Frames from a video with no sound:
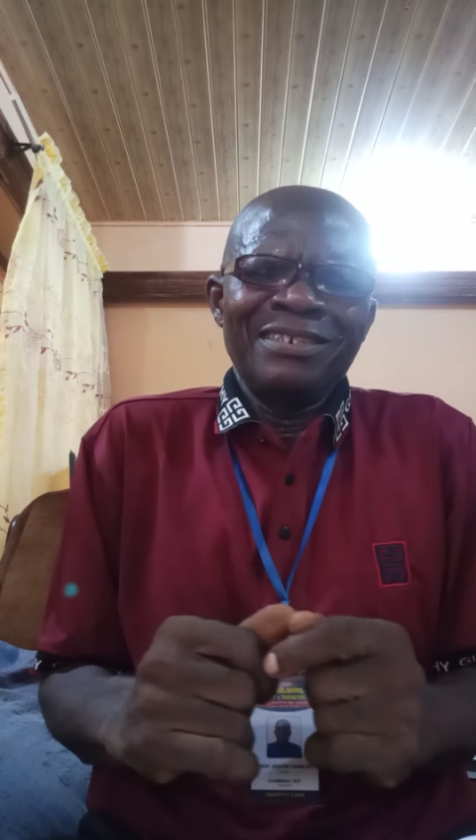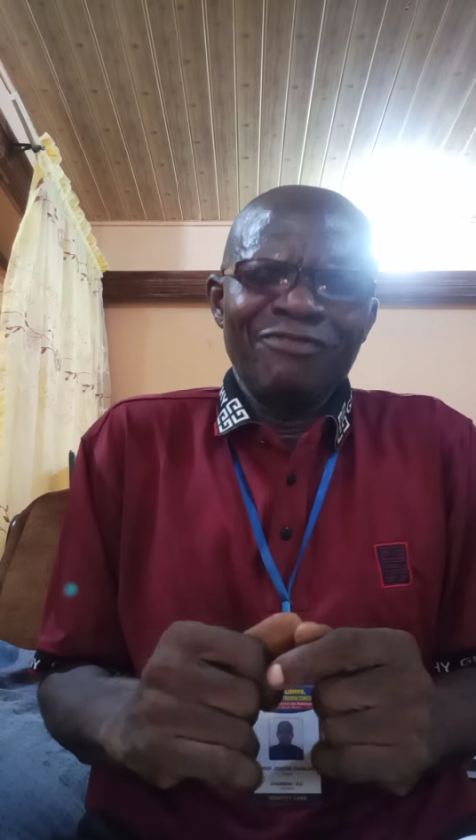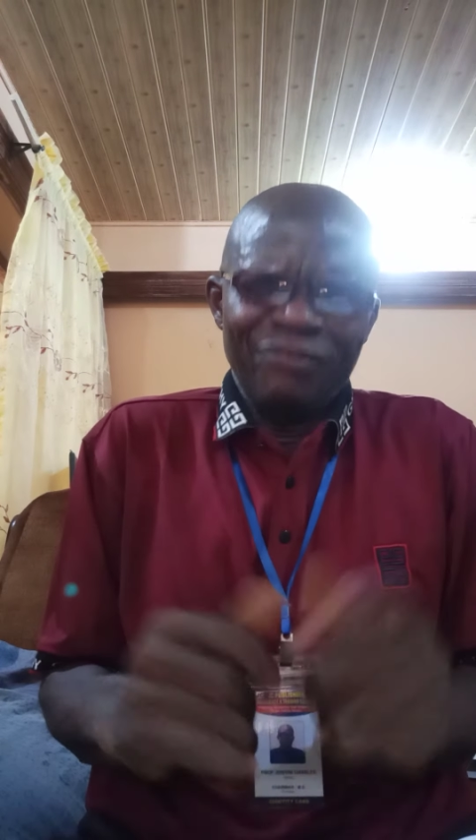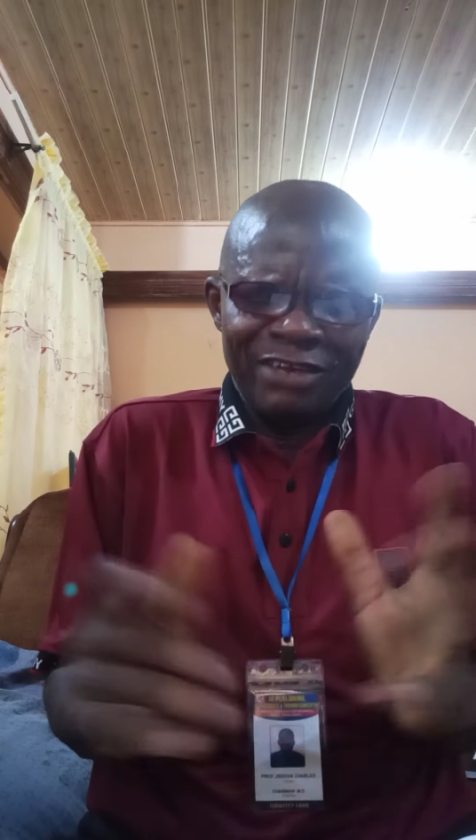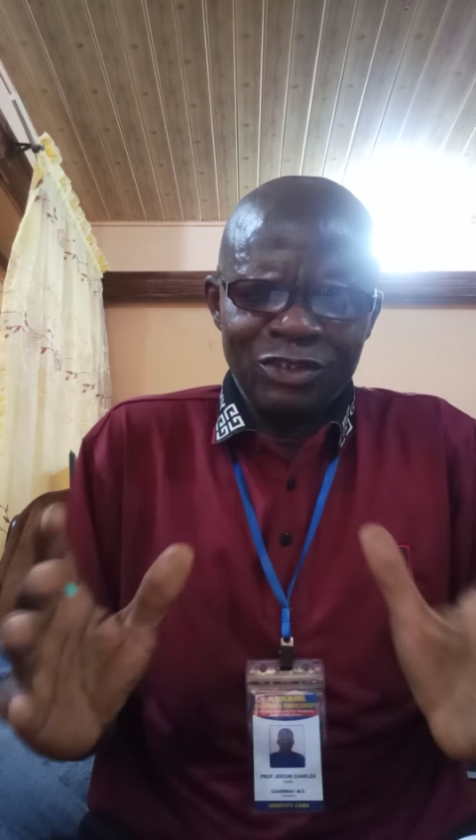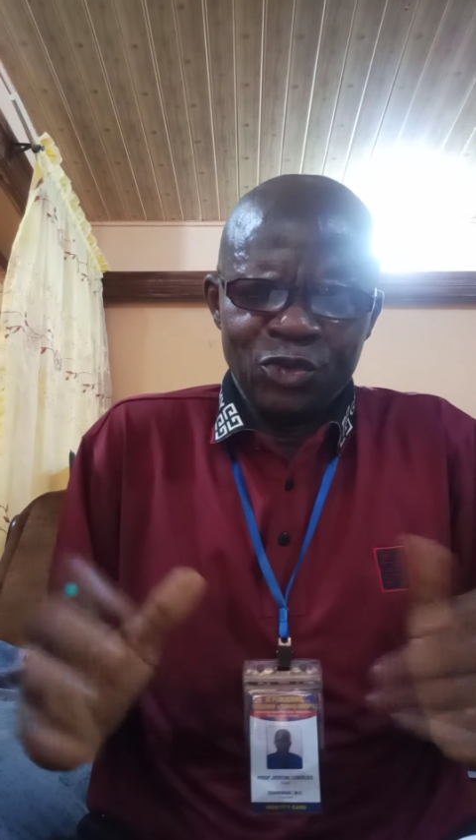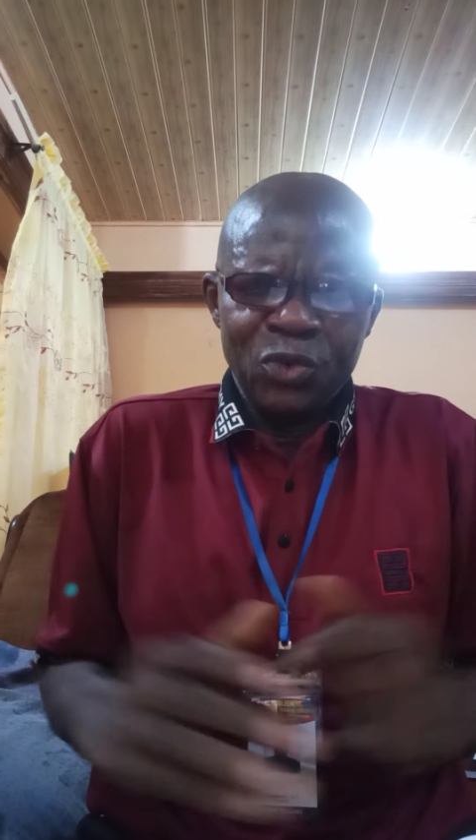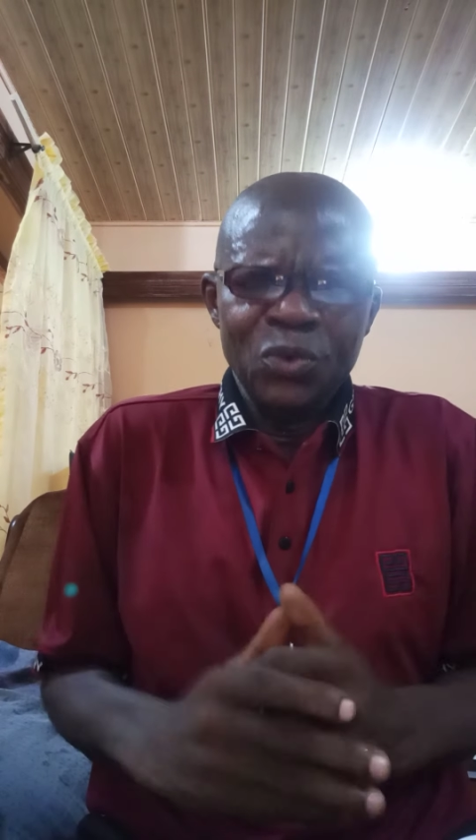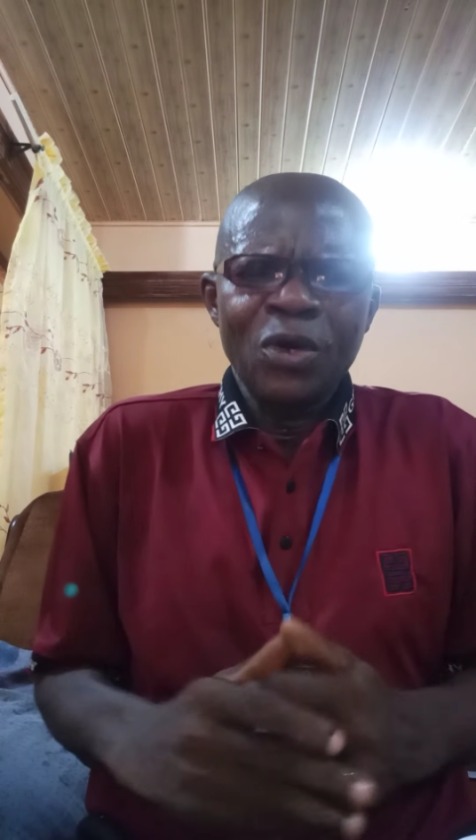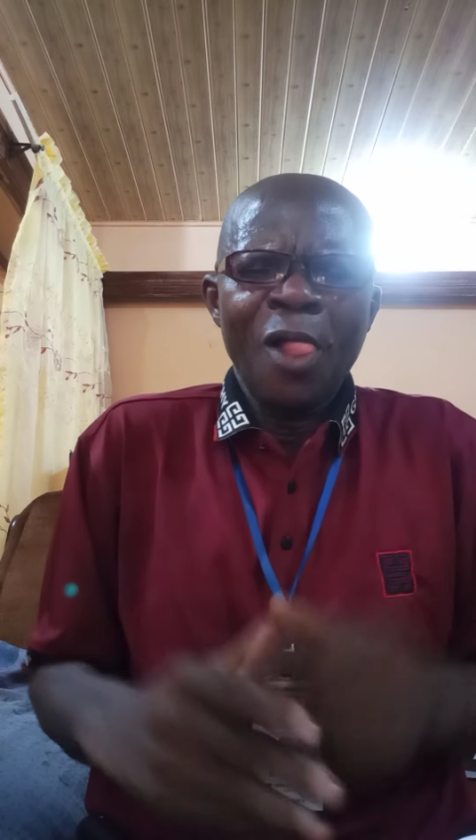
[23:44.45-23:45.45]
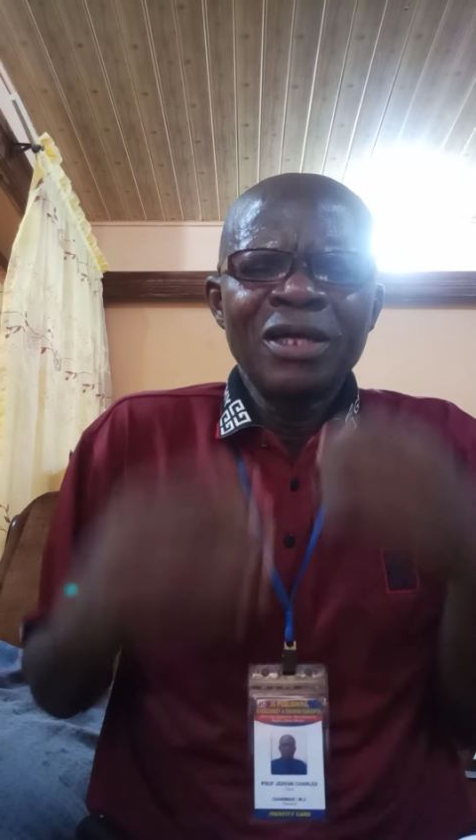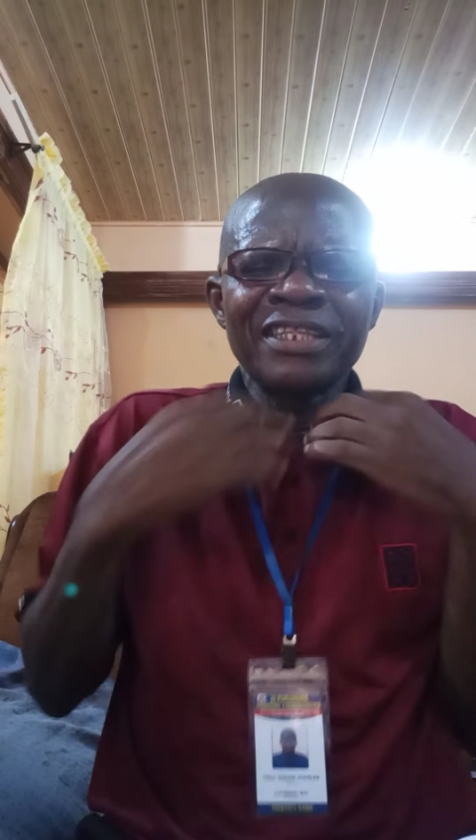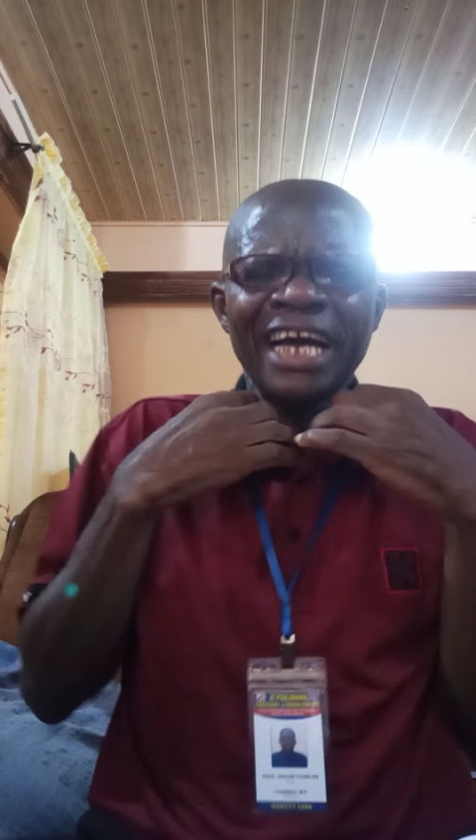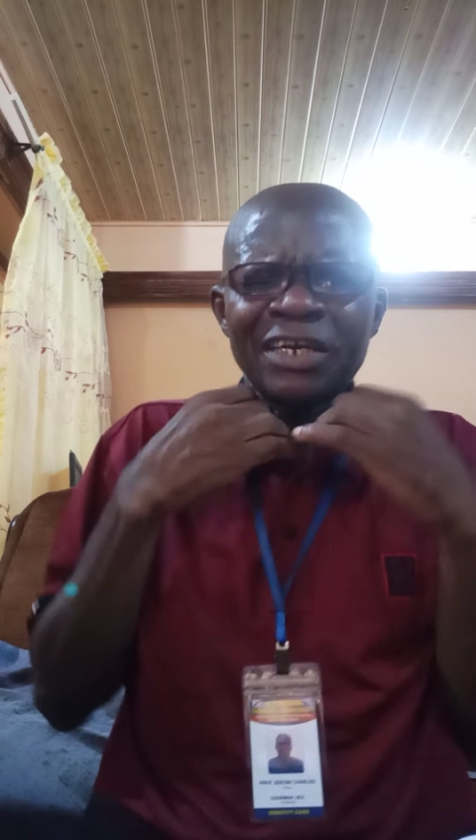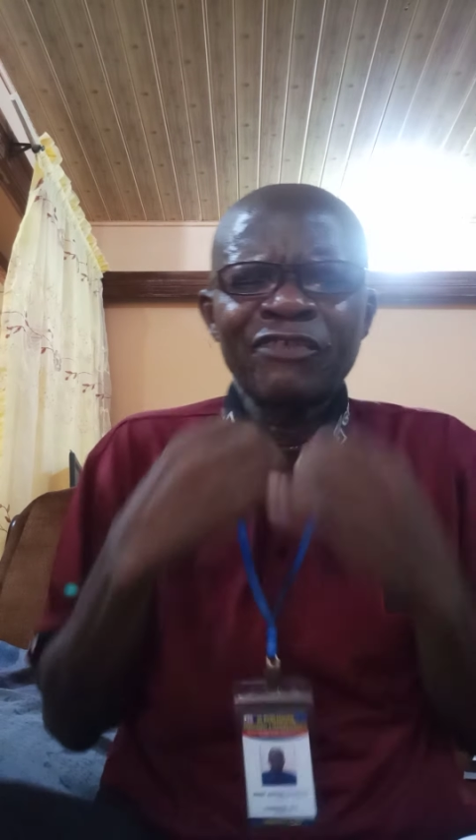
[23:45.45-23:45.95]
very to you.
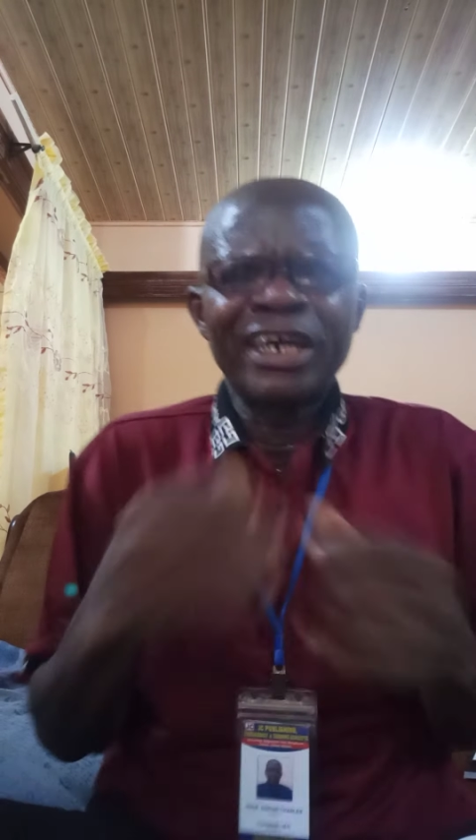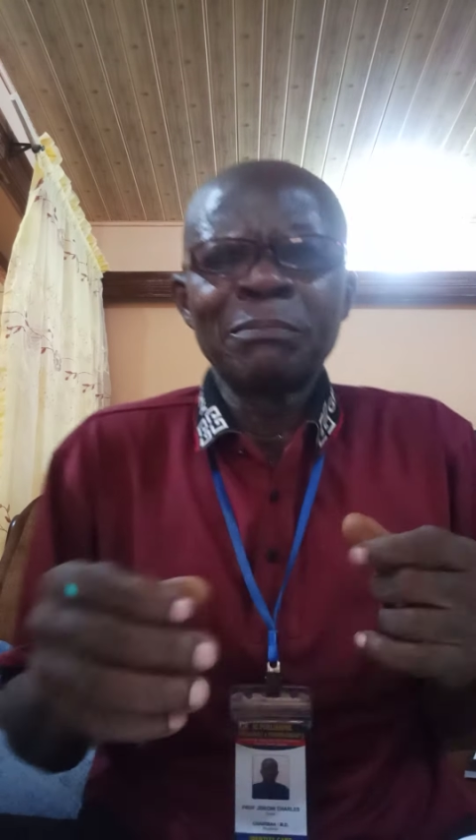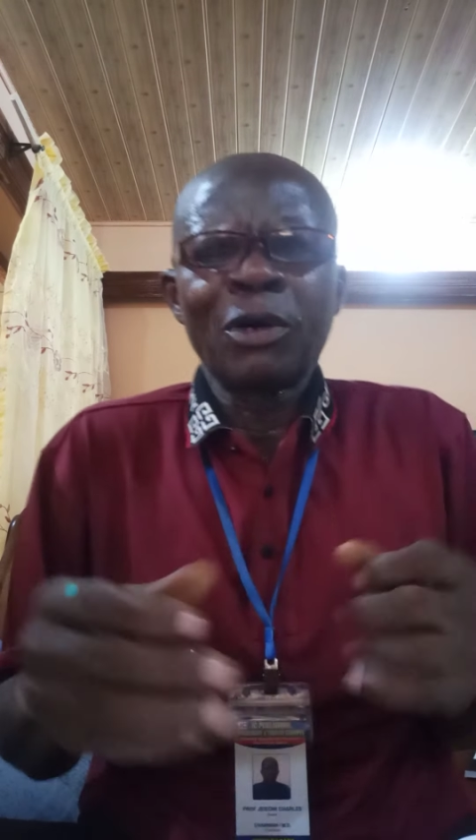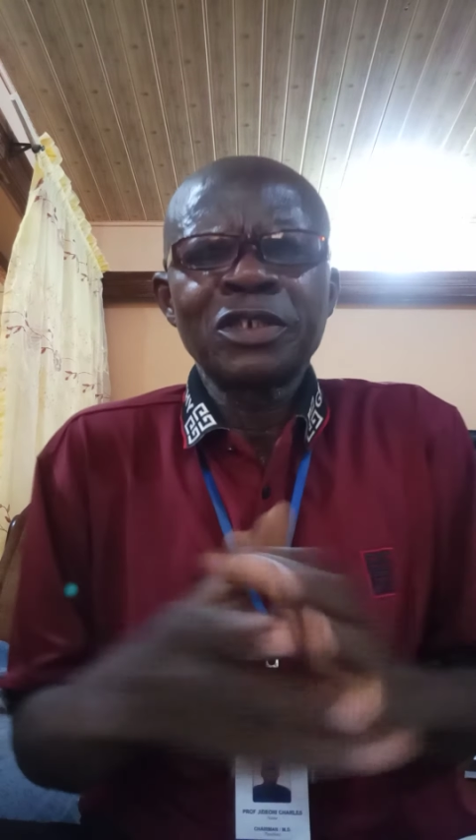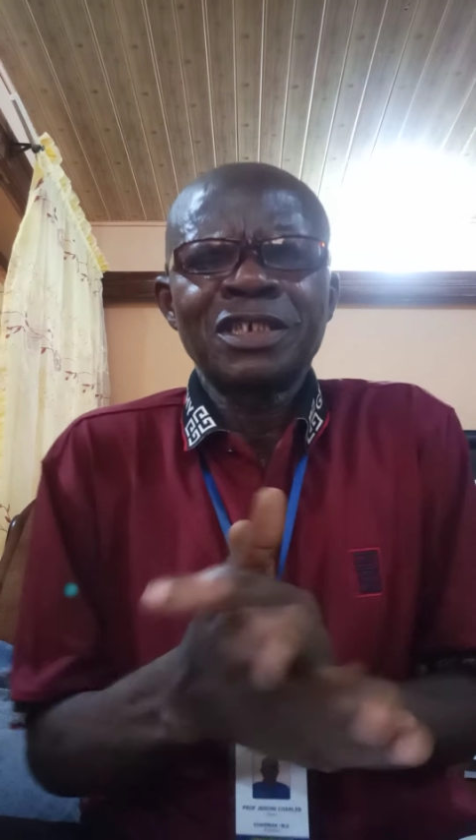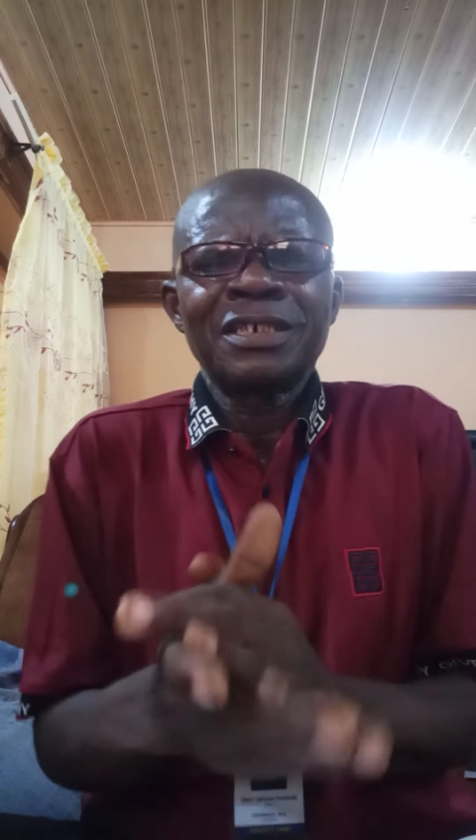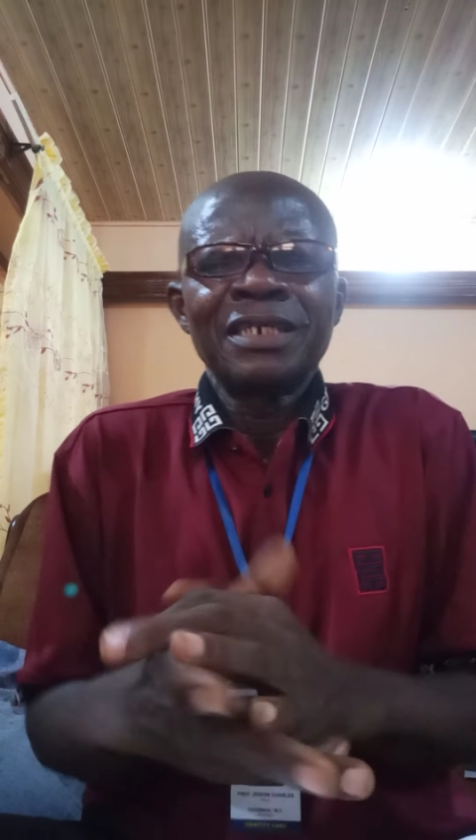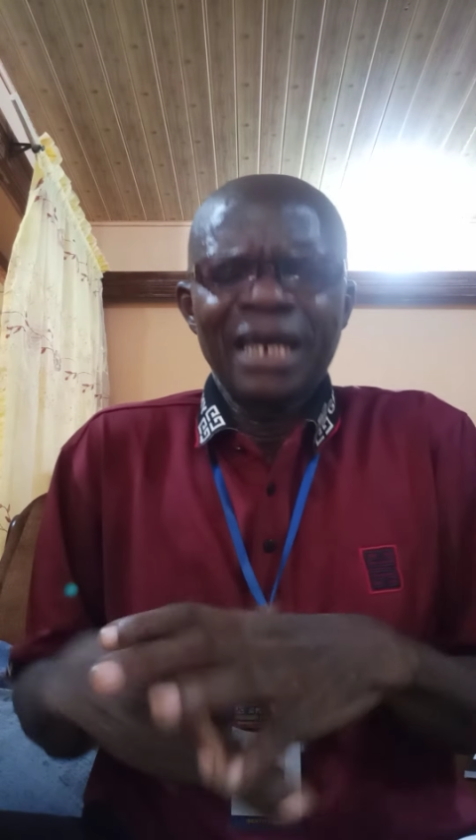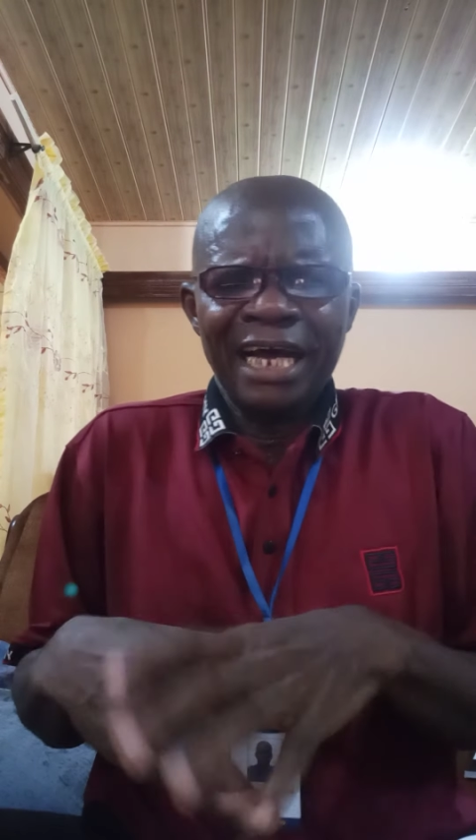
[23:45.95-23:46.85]
Thank you very much.